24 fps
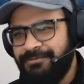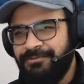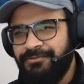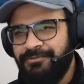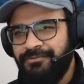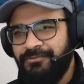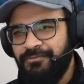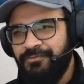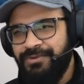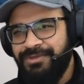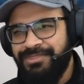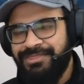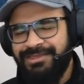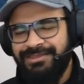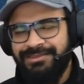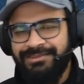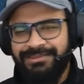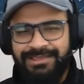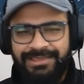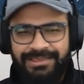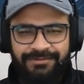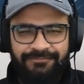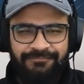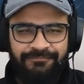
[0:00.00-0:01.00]
within
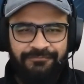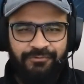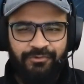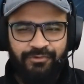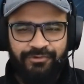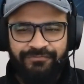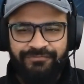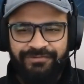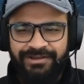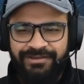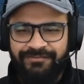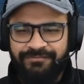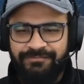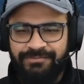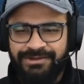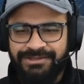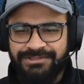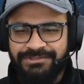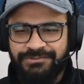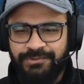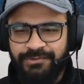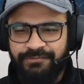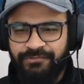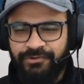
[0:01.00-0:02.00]
like 4 or 5
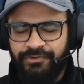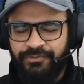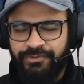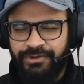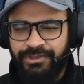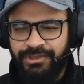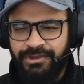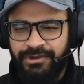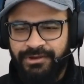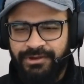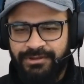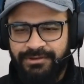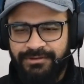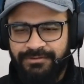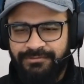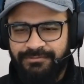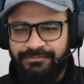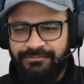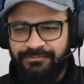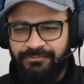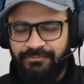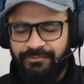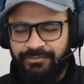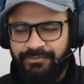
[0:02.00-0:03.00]
months,
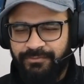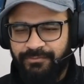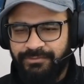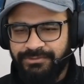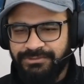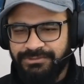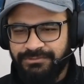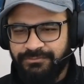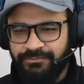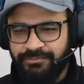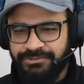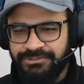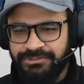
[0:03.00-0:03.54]
we're